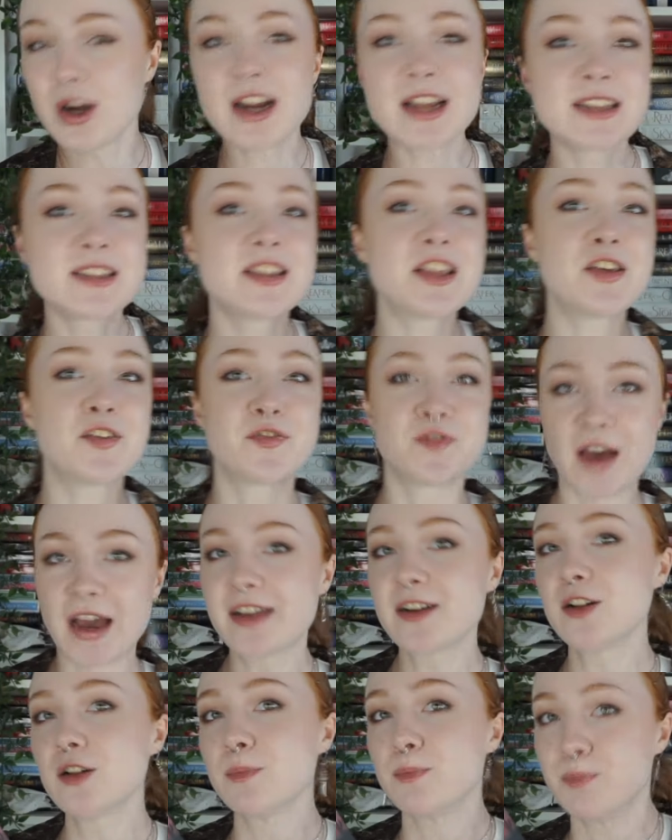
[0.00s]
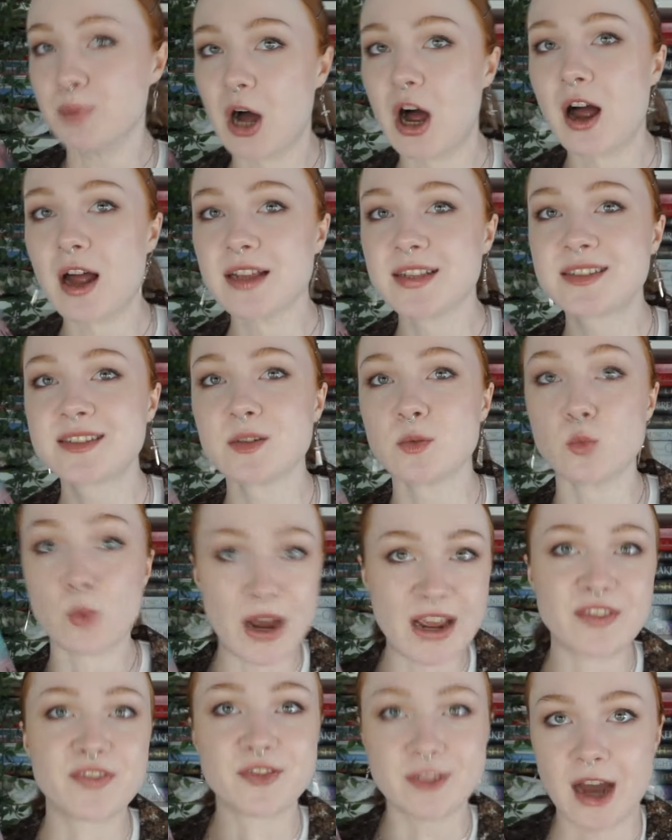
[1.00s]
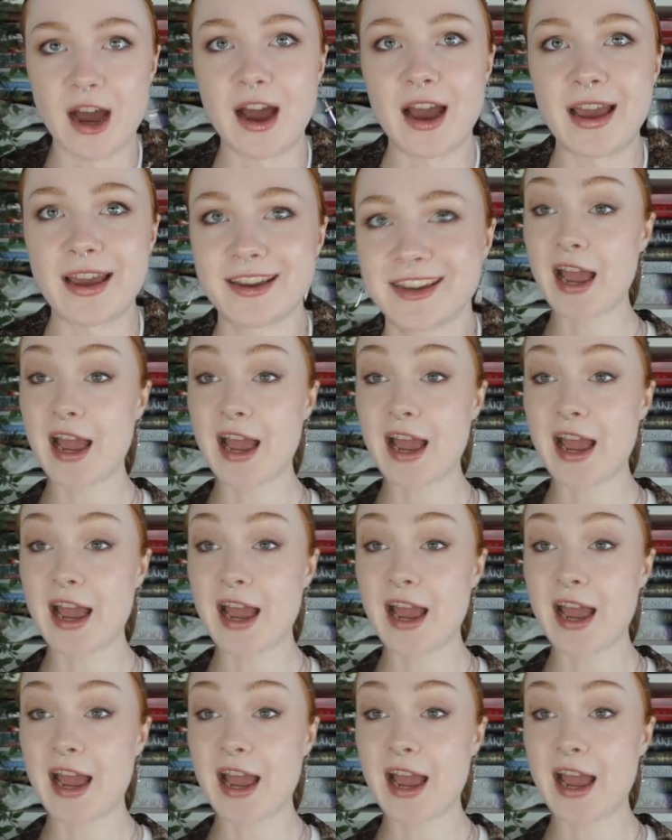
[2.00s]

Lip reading: is the final boss wife guy.